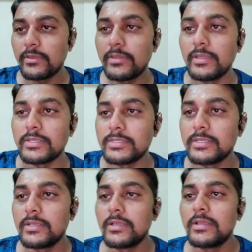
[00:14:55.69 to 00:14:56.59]
Yes,
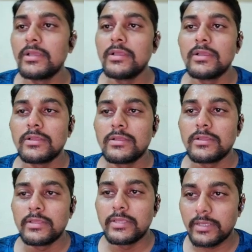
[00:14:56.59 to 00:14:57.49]

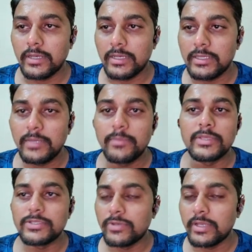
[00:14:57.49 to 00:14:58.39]
here are the
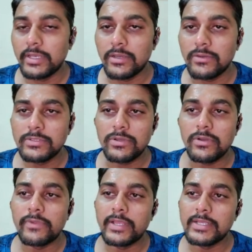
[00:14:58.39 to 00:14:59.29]
masculine nouns, or
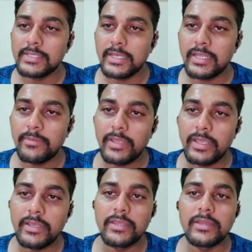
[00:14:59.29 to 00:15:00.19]
we can say name,
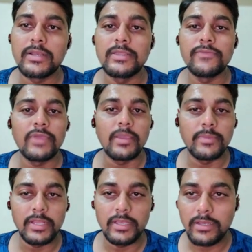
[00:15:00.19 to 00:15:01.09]
and here are the
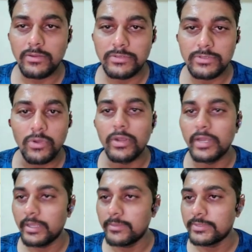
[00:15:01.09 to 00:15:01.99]
feminine nouns or
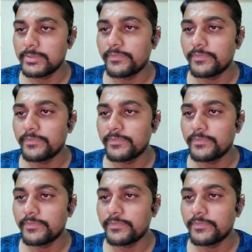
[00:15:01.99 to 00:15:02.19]
names.